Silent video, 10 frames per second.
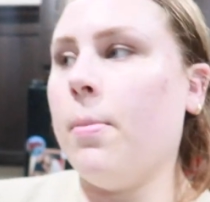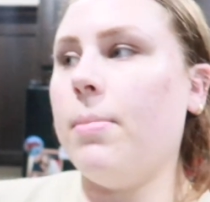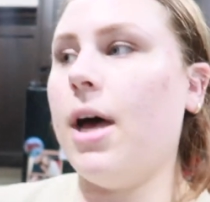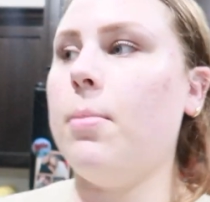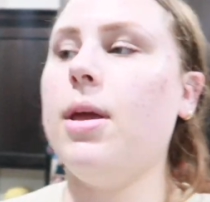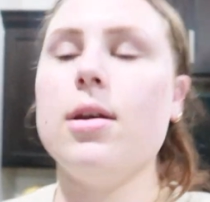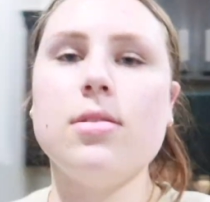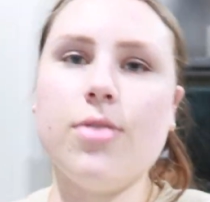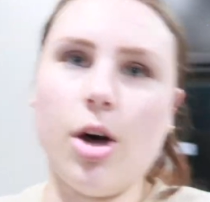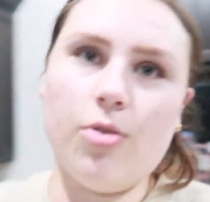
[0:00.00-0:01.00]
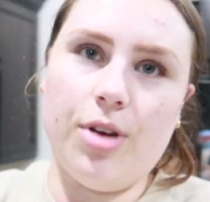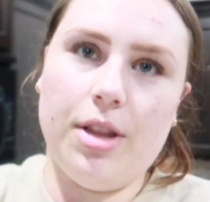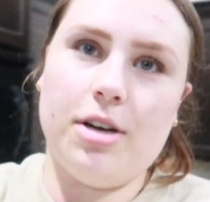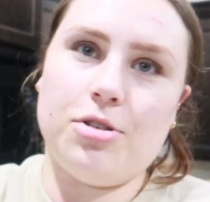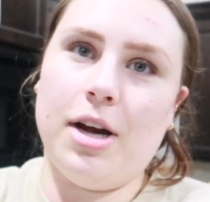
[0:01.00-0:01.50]
But because of COVID,
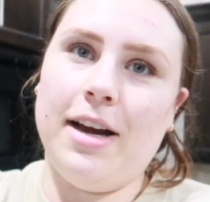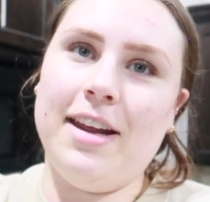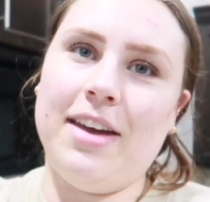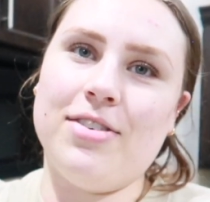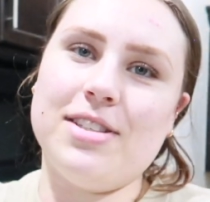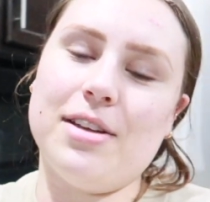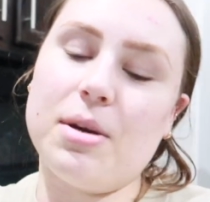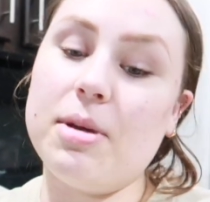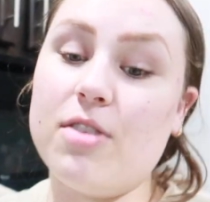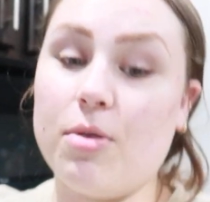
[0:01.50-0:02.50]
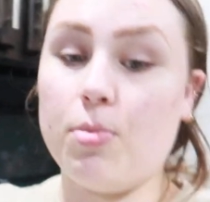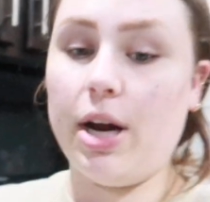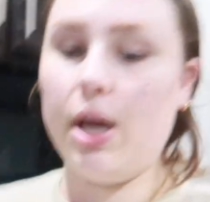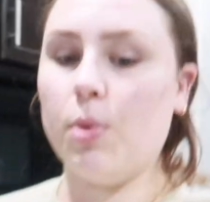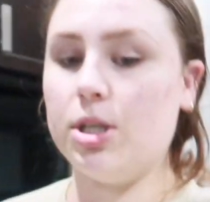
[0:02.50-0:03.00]
they're trying to give us a little bit of a
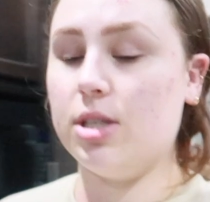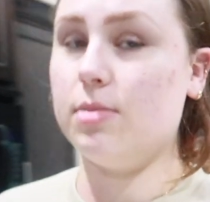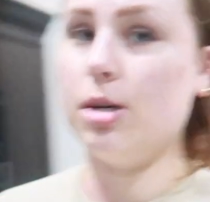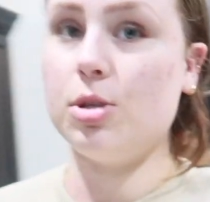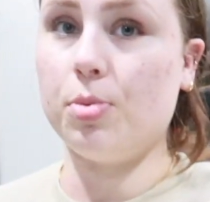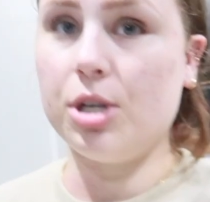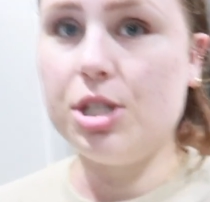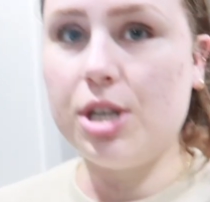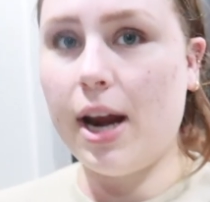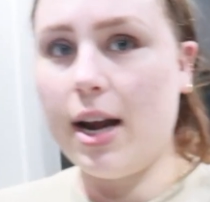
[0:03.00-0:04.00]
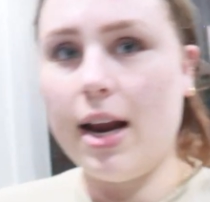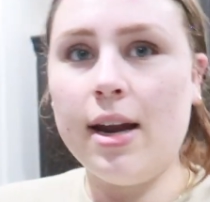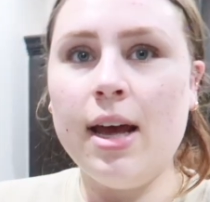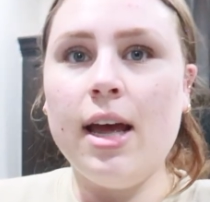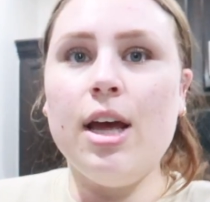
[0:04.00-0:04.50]
break, which is much
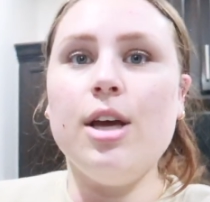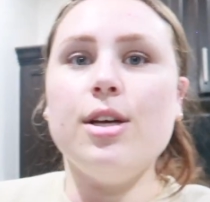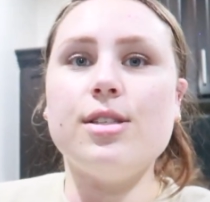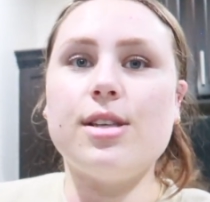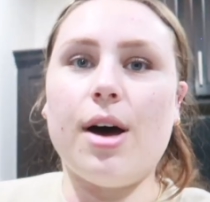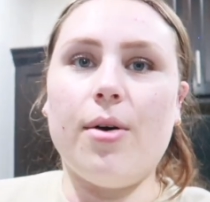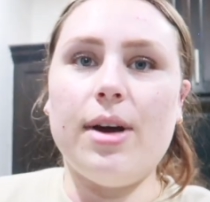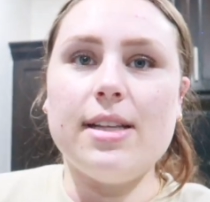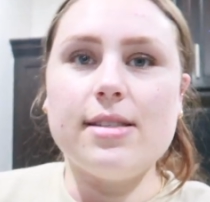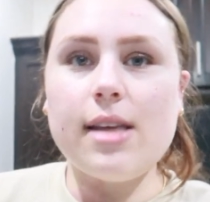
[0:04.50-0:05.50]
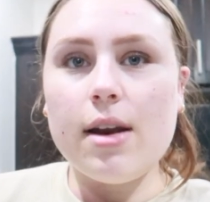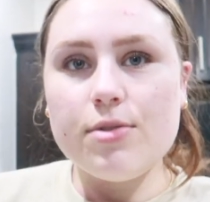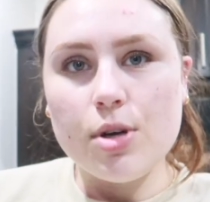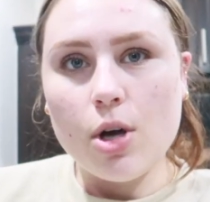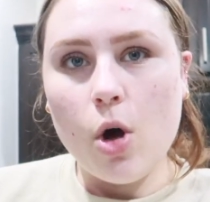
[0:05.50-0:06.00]
appreciated. So instead of
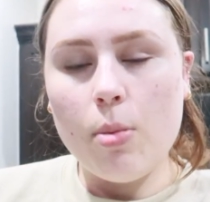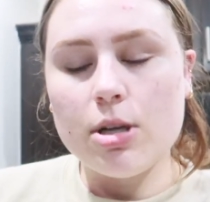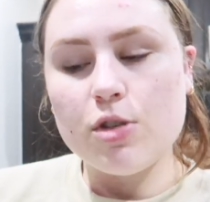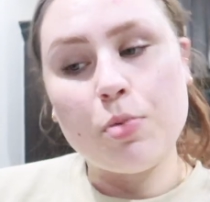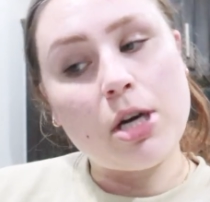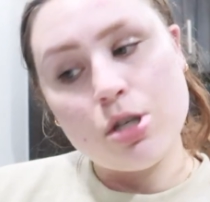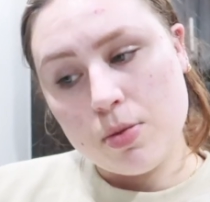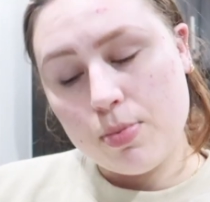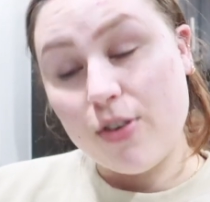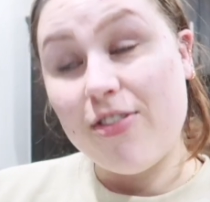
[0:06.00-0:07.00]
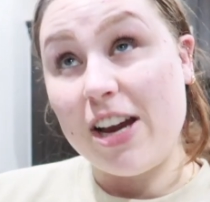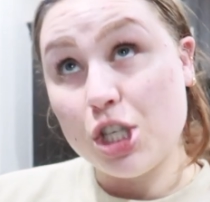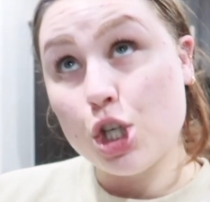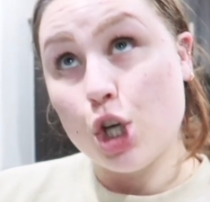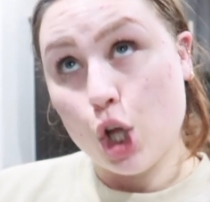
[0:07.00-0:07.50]
doing a whole bunch of
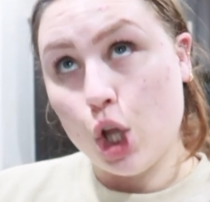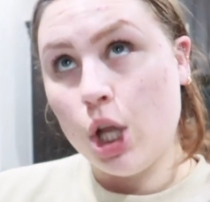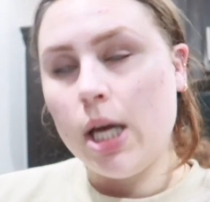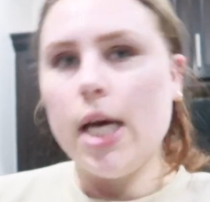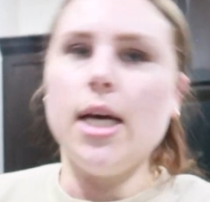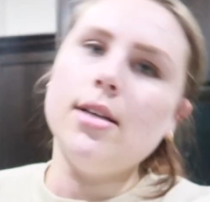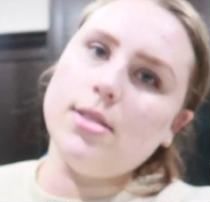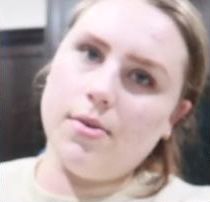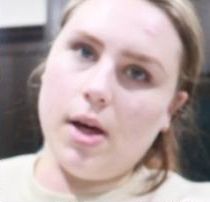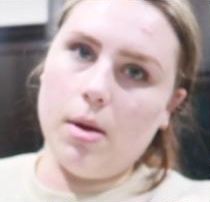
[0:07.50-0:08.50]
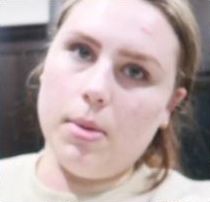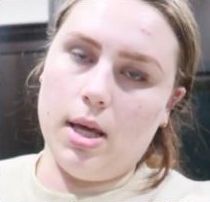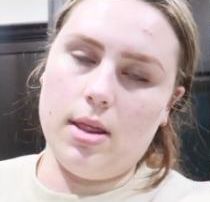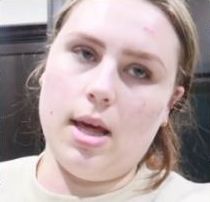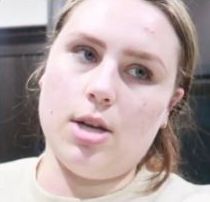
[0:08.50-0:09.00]
professional
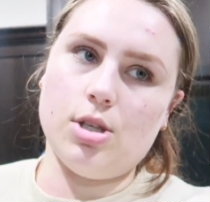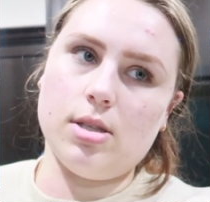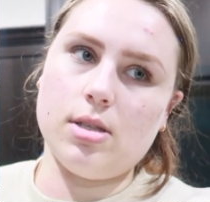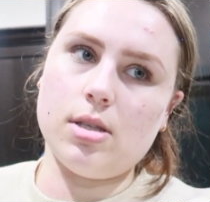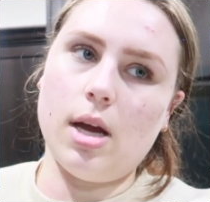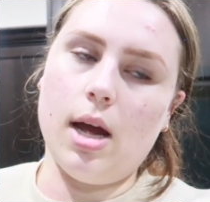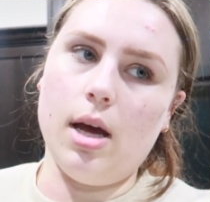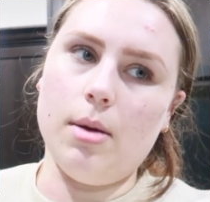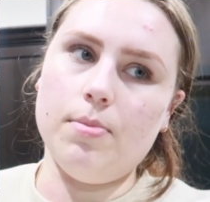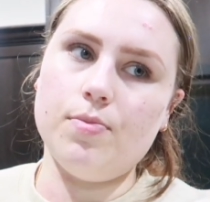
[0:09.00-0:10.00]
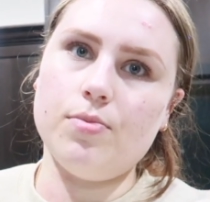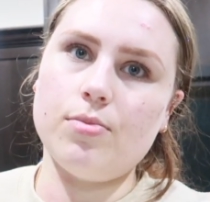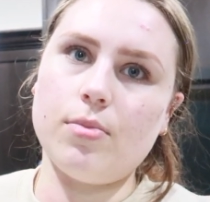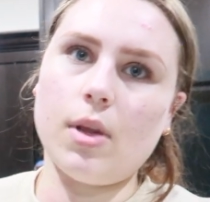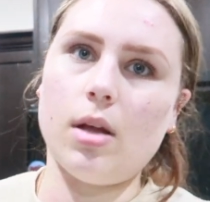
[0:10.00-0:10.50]
development, they just
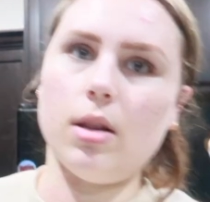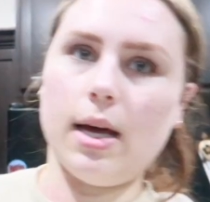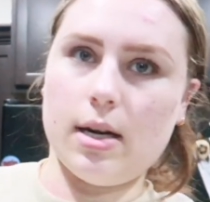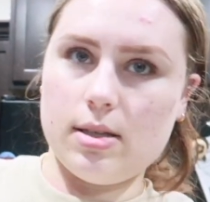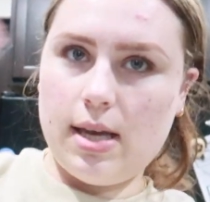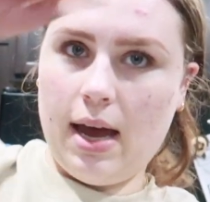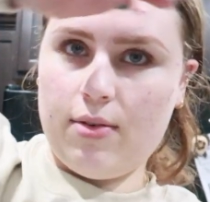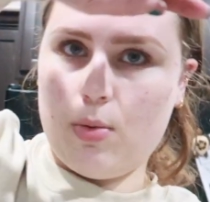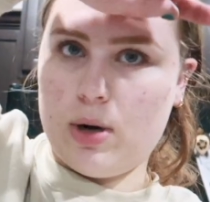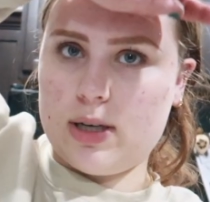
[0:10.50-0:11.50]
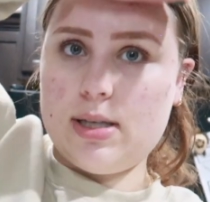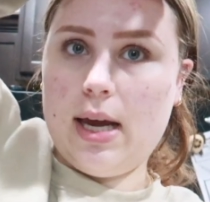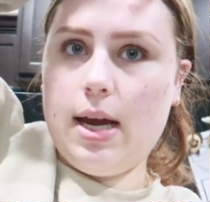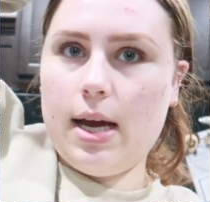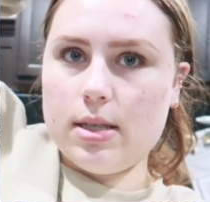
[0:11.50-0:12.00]
let us have a work
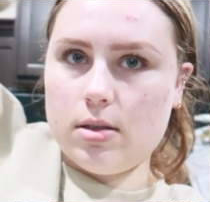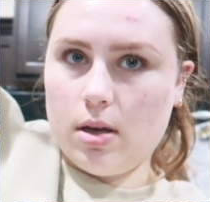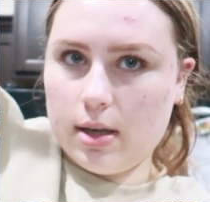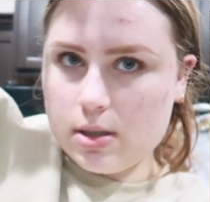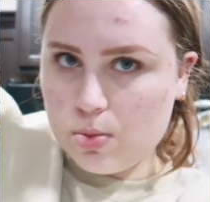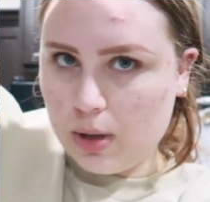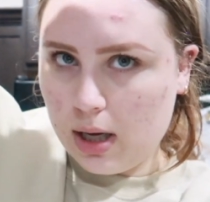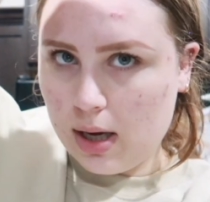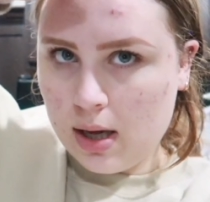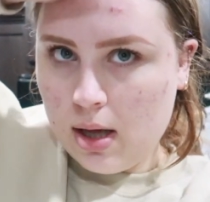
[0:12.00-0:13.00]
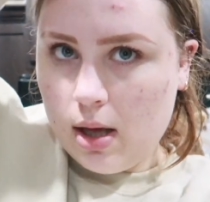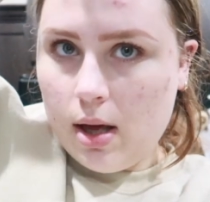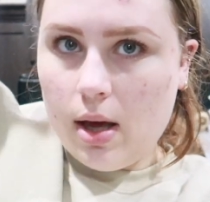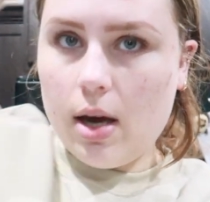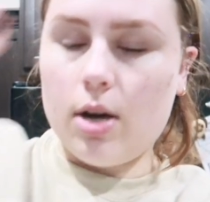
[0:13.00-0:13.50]
day as long as we
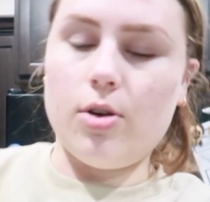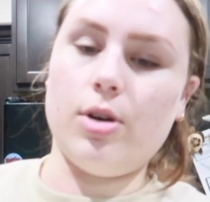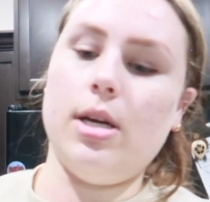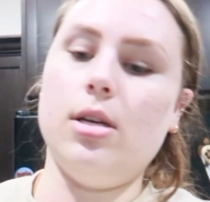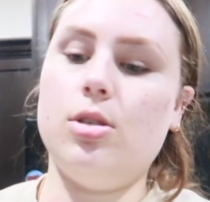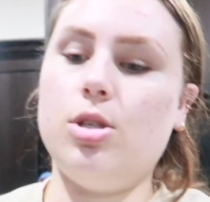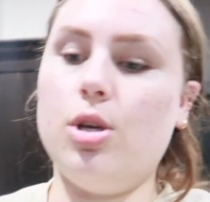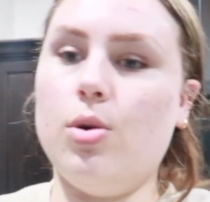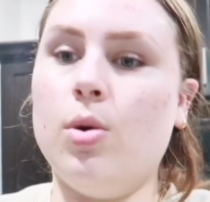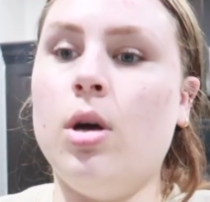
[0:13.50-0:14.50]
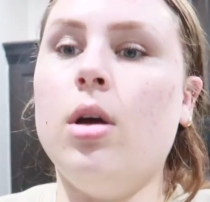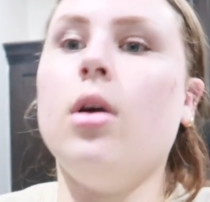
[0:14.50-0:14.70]
agreed to